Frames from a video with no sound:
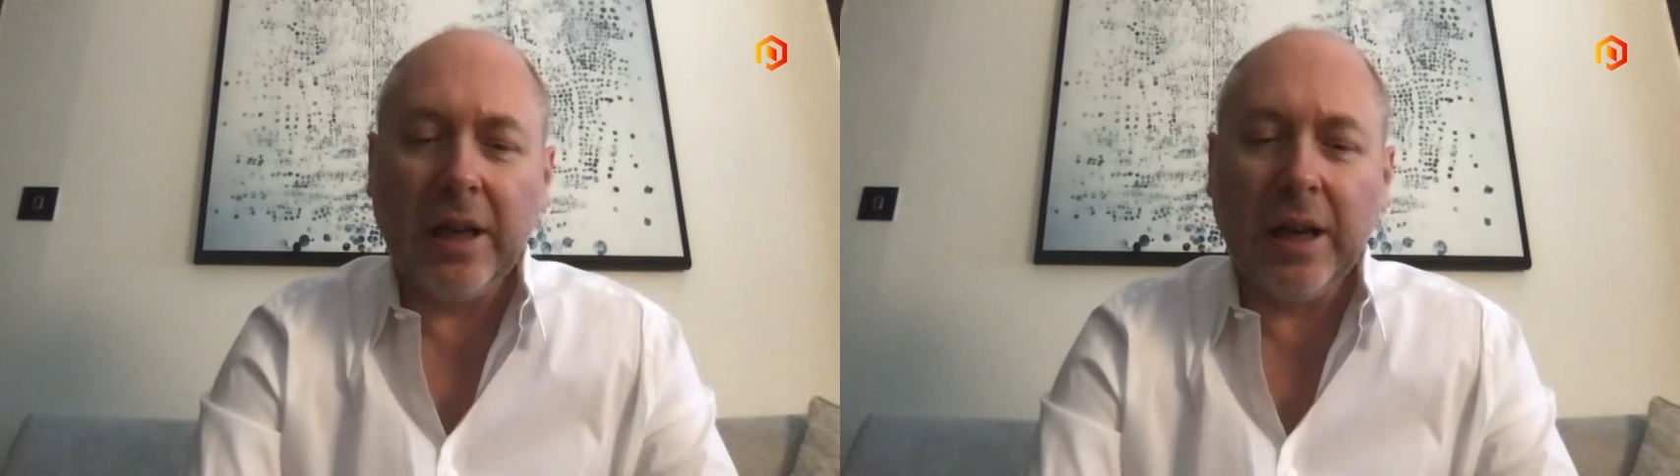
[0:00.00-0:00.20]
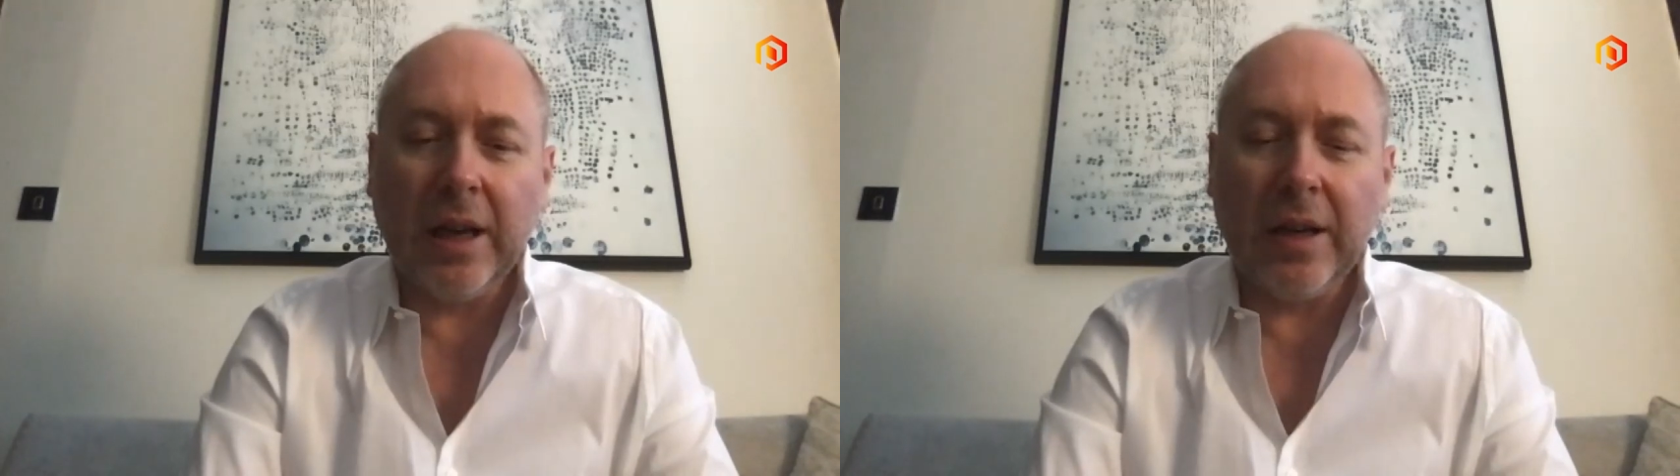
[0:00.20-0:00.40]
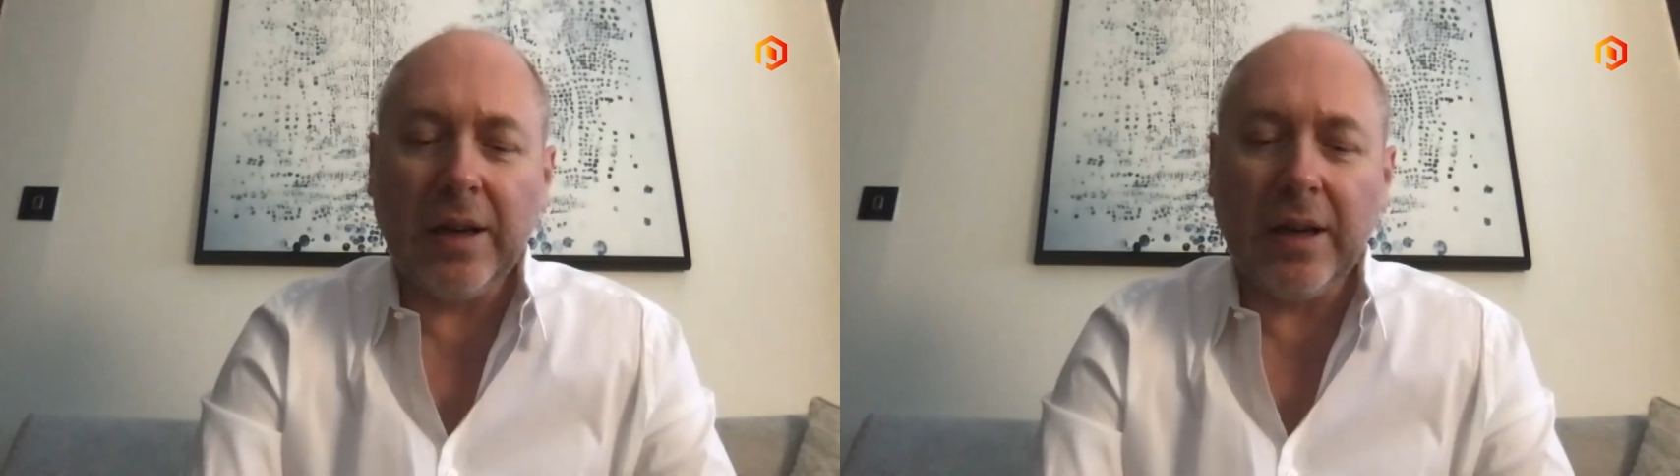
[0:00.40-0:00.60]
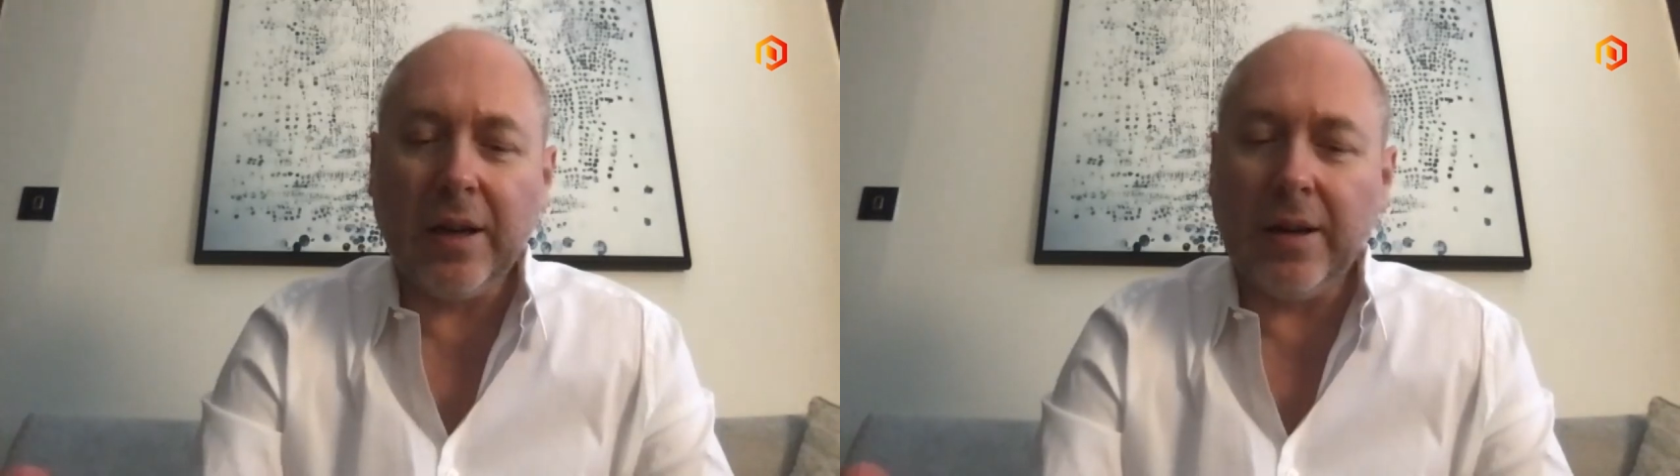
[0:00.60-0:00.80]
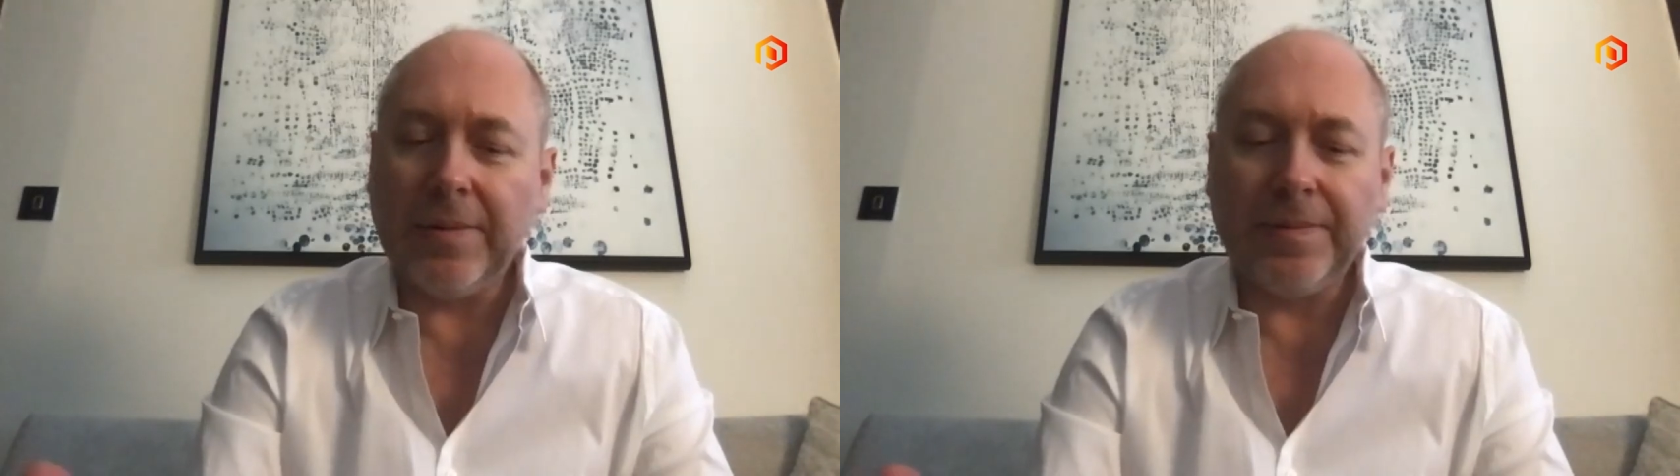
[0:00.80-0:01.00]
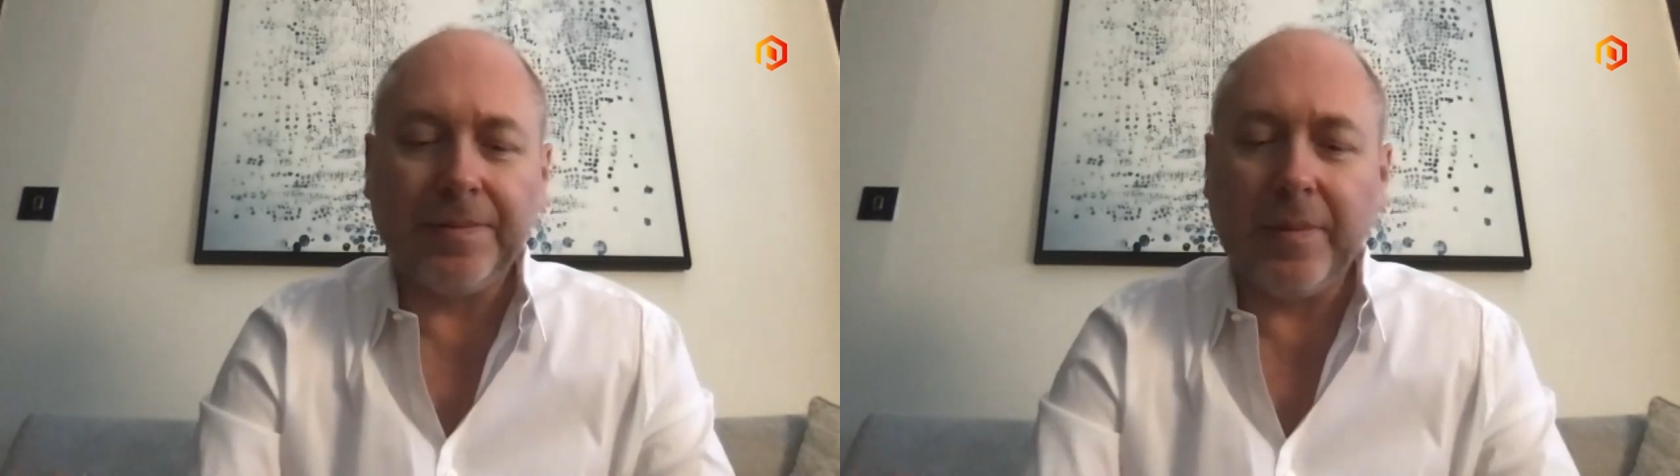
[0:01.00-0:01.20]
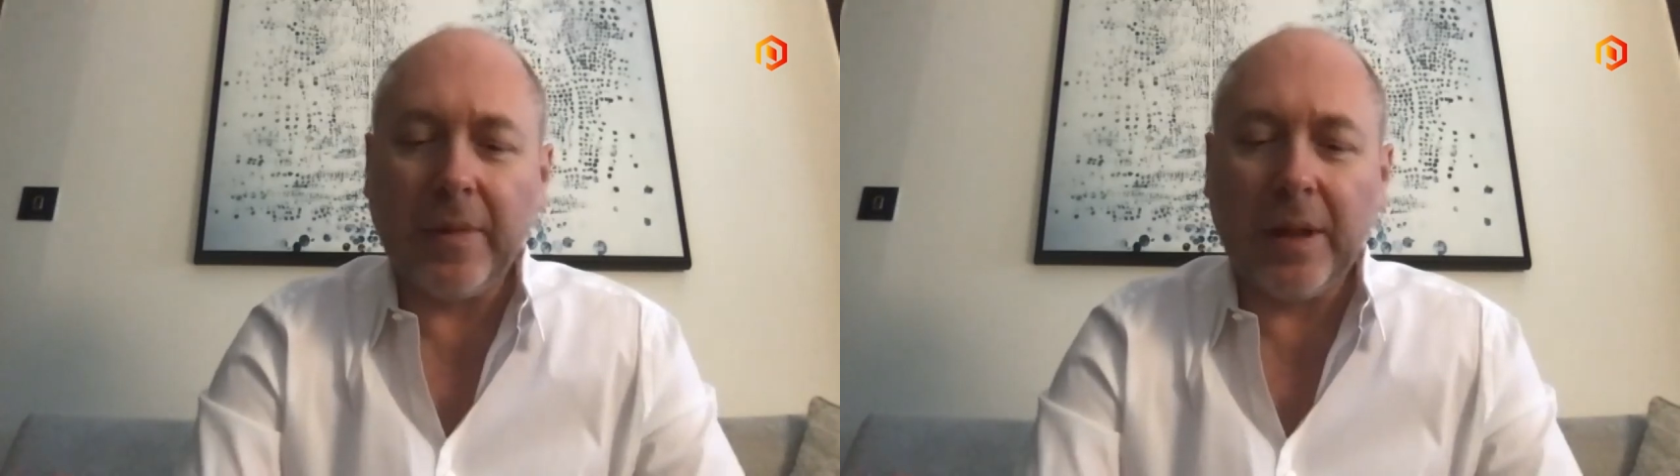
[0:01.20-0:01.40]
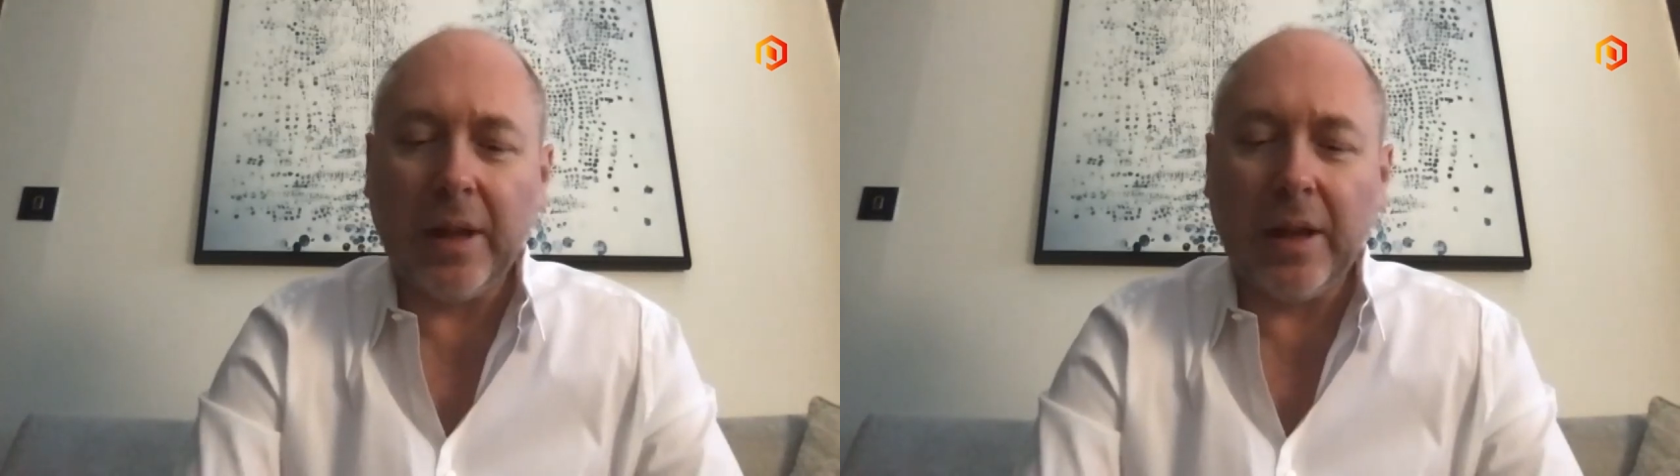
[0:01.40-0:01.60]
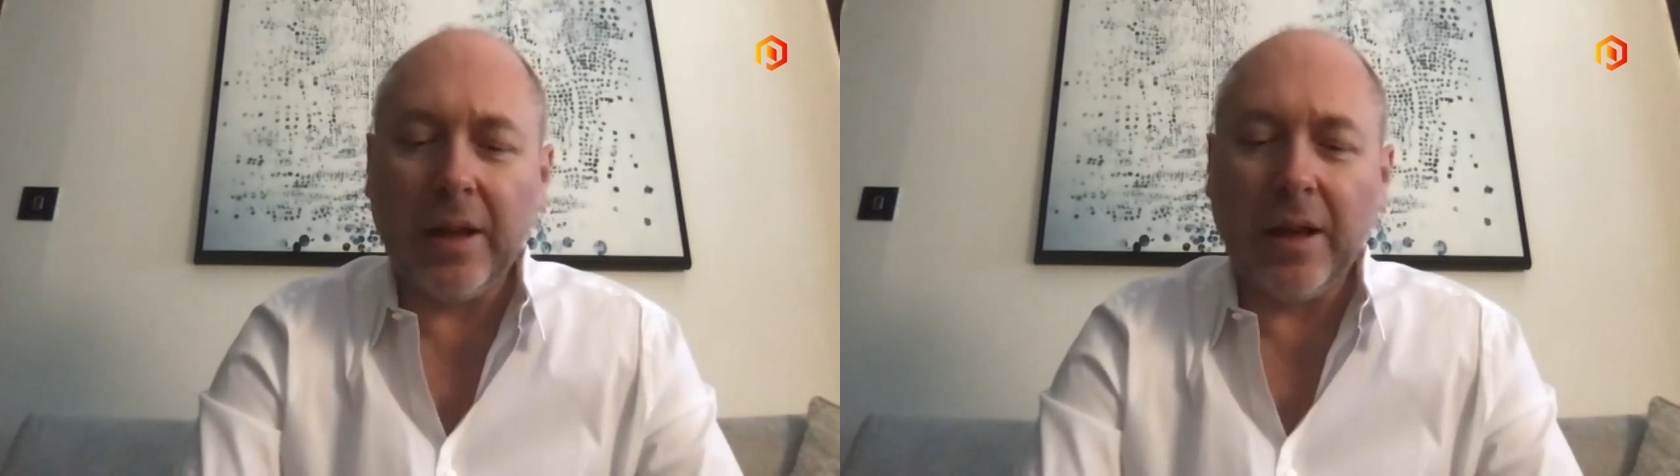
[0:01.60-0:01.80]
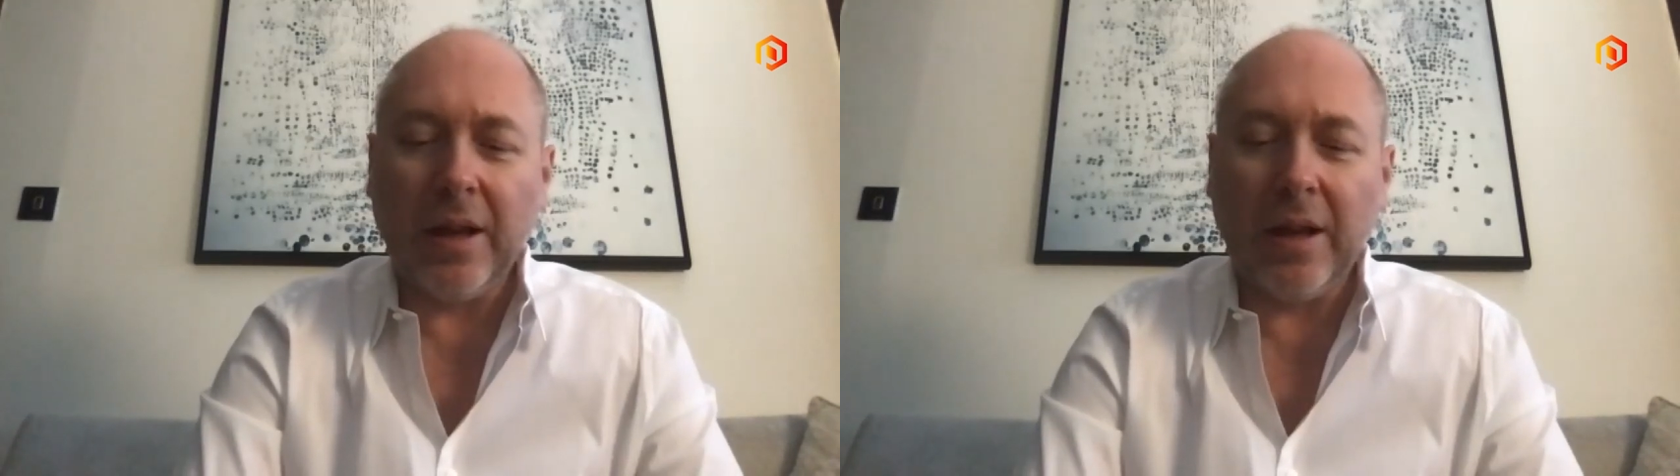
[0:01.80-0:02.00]
And, uh, uh,
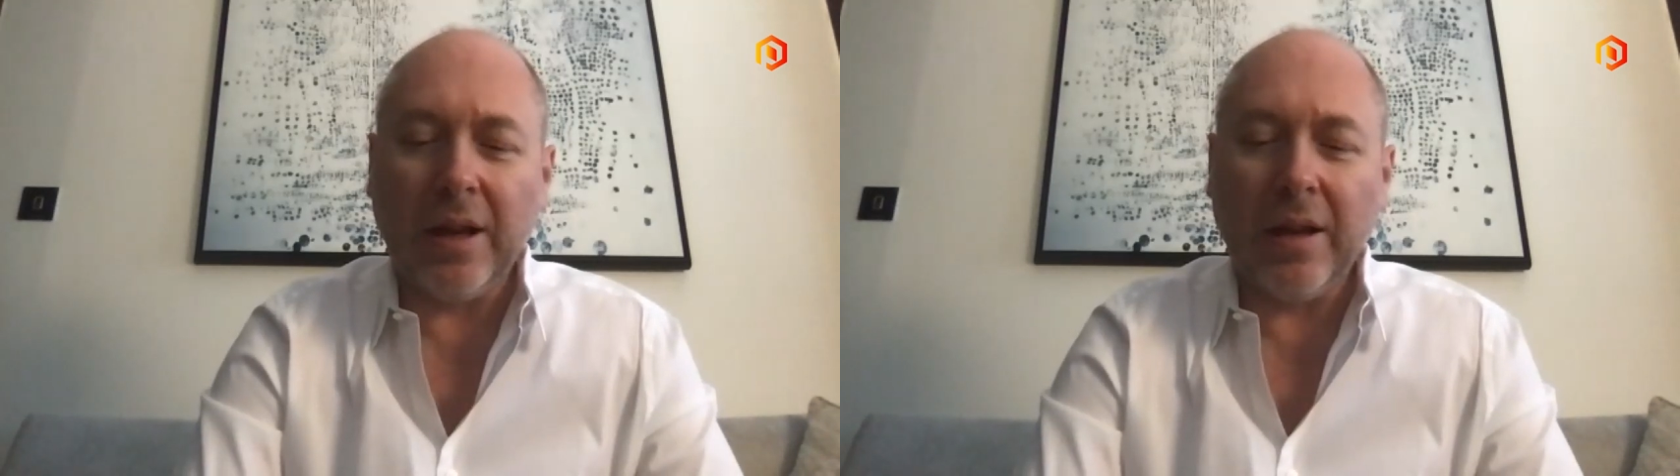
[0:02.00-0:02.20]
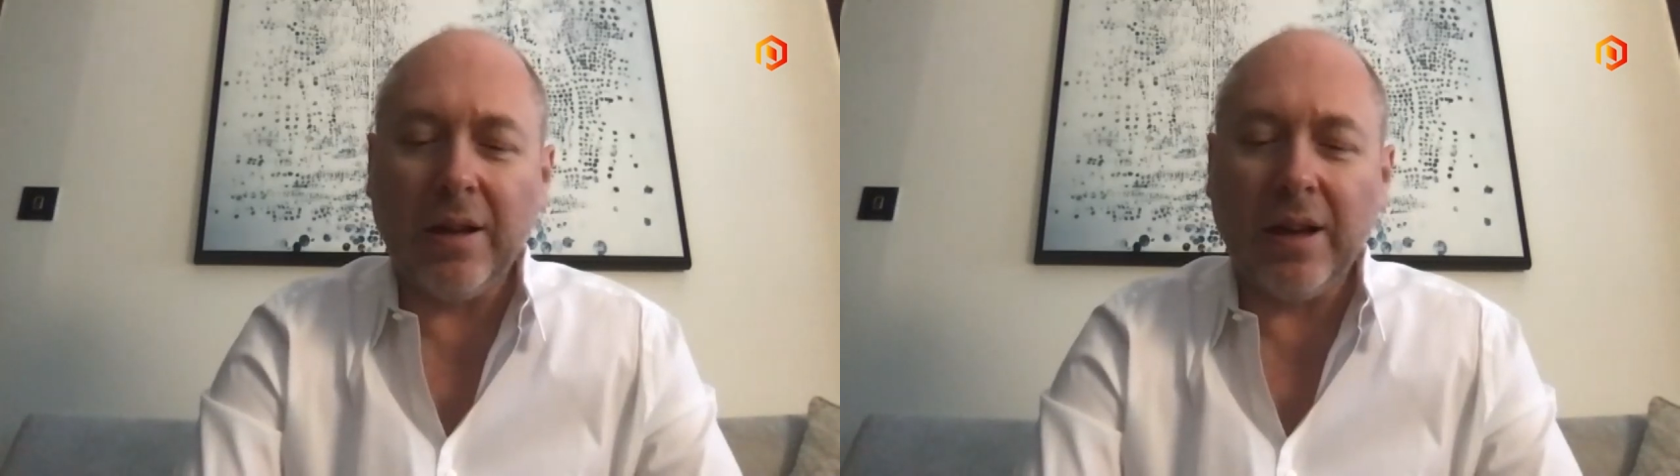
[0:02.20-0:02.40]
uh,